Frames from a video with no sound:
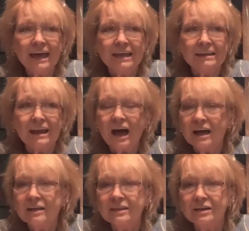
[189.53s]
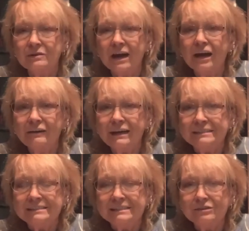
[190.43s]
And although our
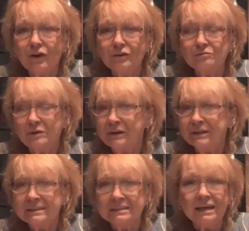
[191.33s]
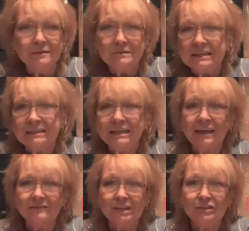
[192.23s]
Aces Hardware at the time didn't have
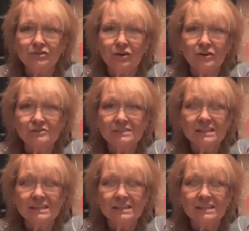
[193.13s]
any jars,